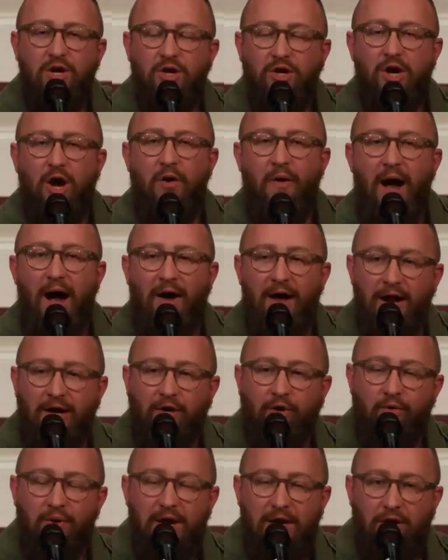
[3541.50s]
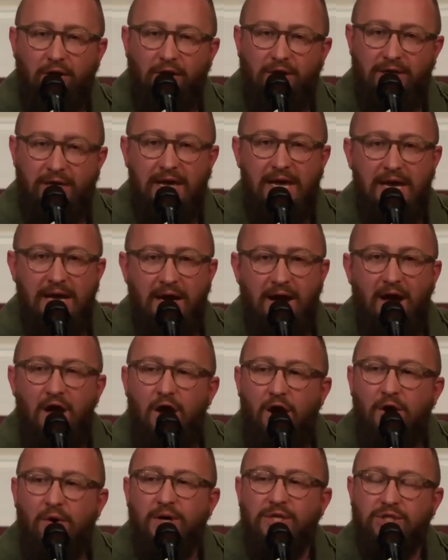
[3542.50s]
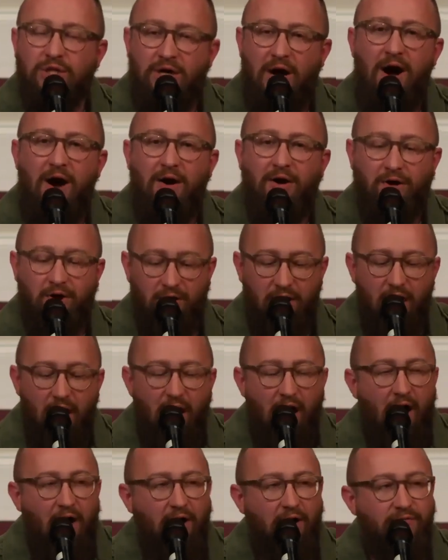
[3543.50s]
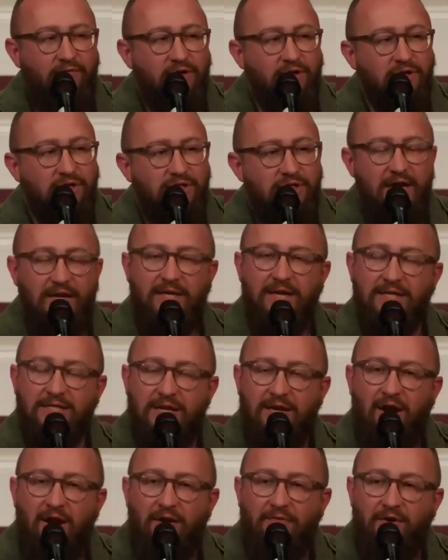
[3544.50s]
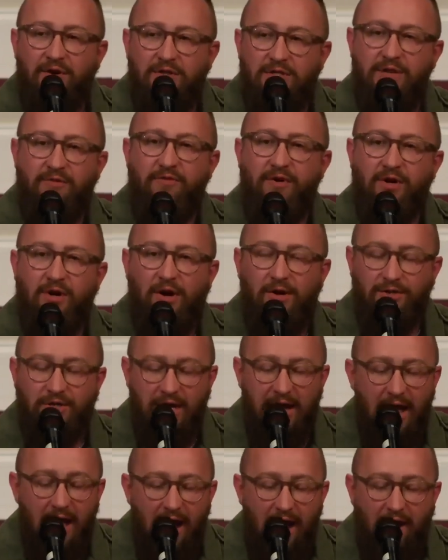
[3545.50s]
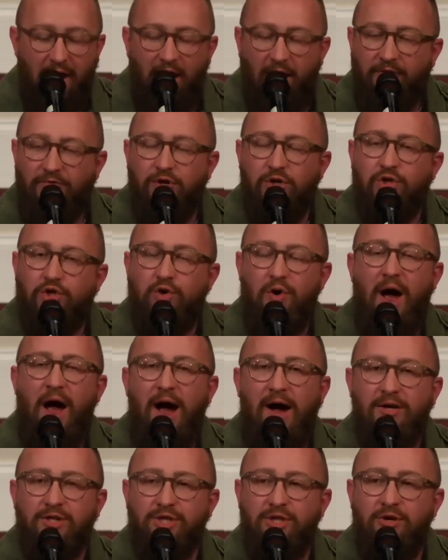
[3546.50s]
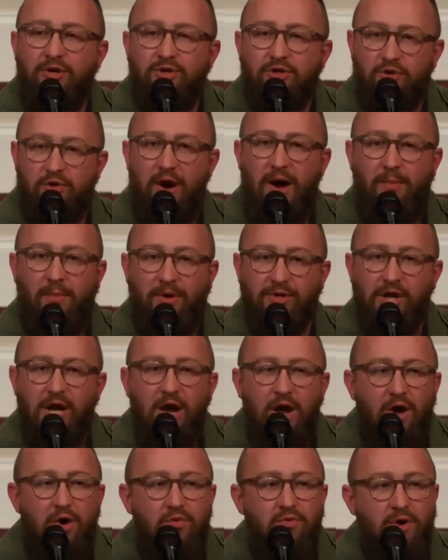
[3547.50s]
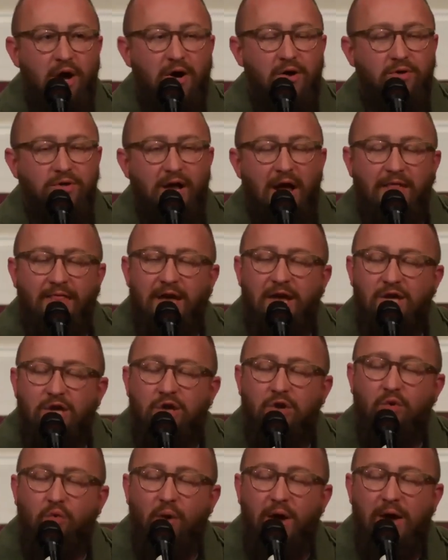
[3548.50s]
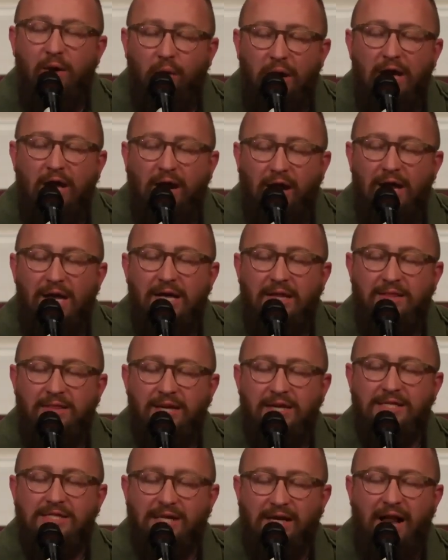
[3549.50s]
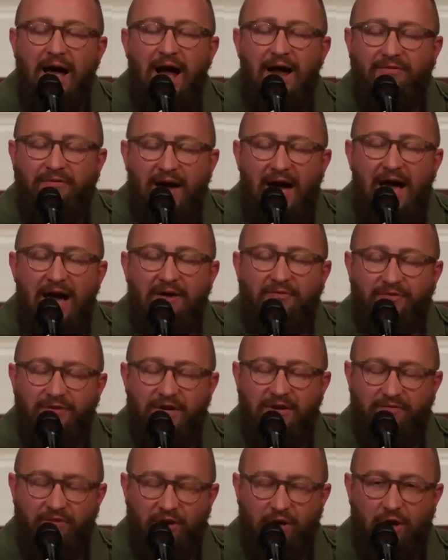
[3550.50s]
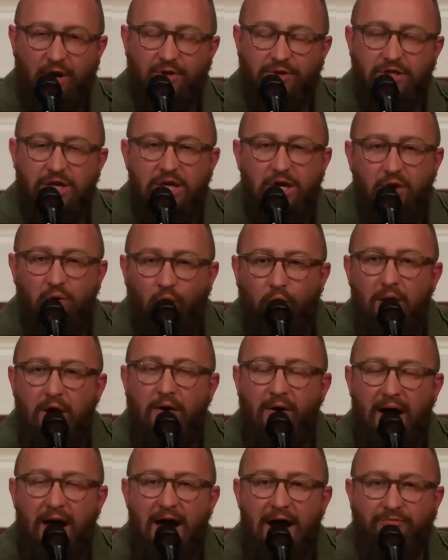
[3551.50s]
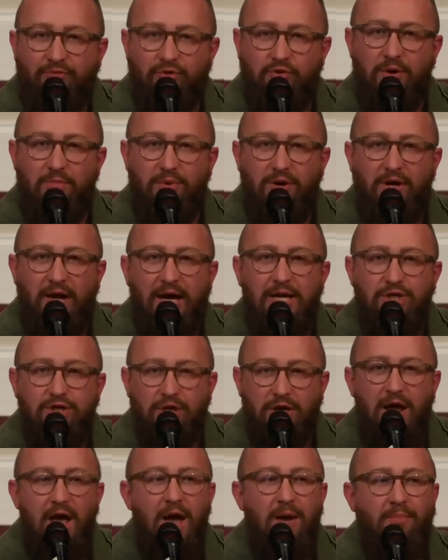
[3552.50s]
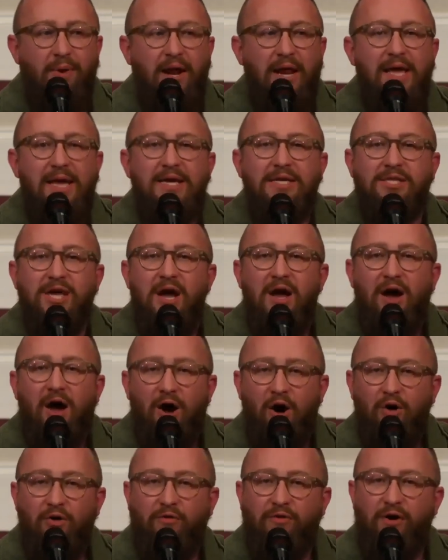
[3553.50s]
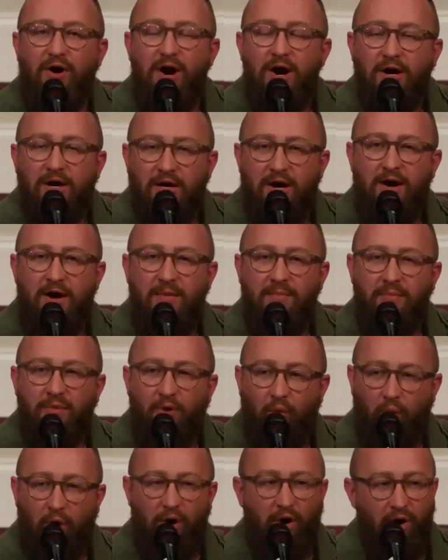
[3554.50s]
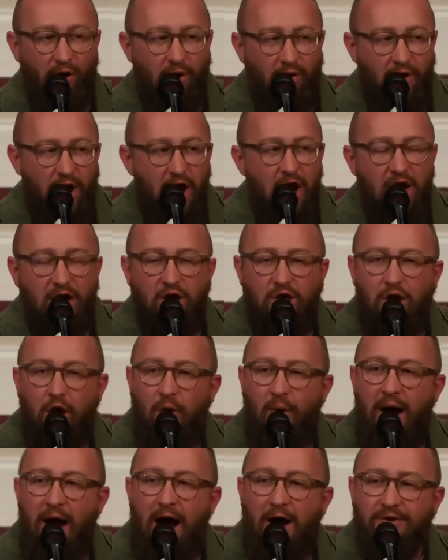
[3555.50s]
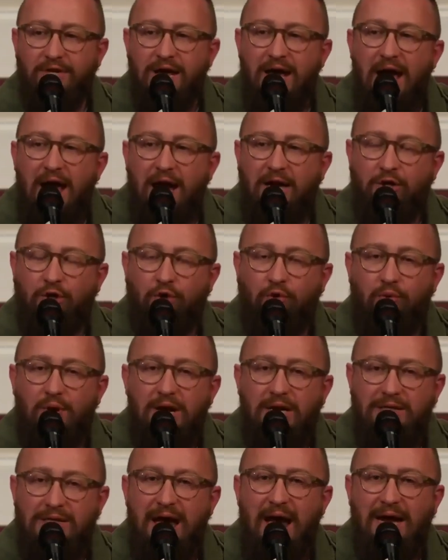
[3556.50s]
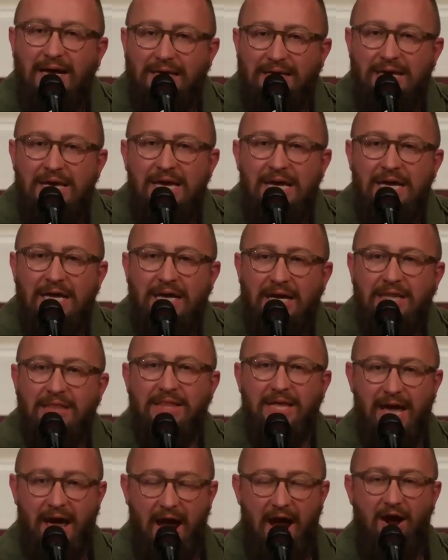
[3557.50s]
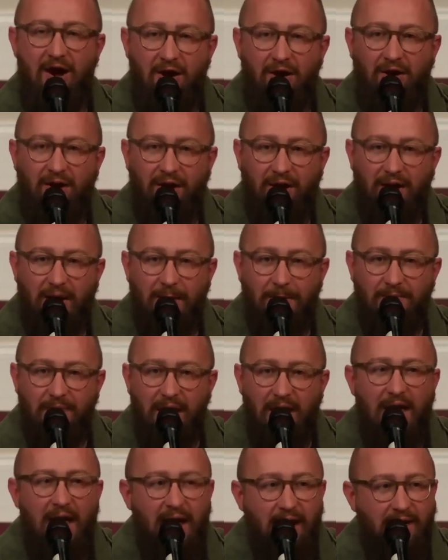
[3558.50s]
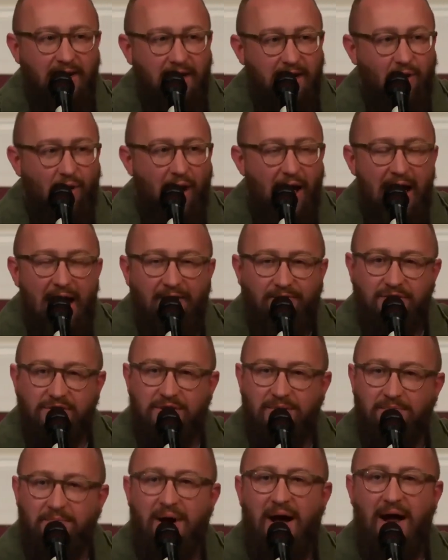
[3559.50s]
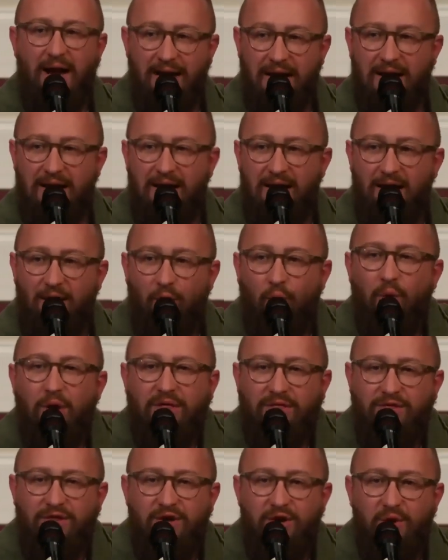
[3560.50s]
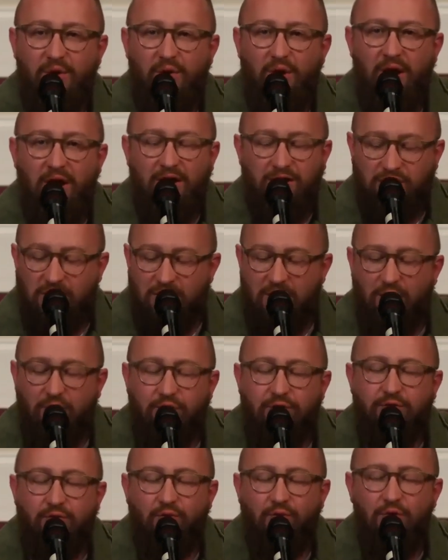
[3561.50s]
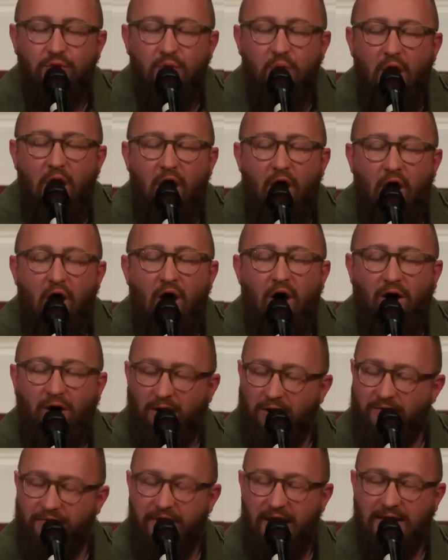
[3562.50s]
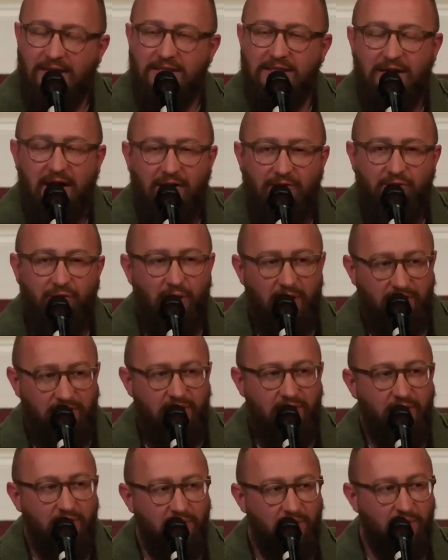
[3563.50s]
go out and greet your King who has conquered all of your sickness and all of your difficulty and all of your trials and your troubles, who knows that you will in this life have difficulty. You will have tribulation, but he has overcome the world. Go out and greet that king in the air, and you'll have somebody with you to go through all of that stuff with you.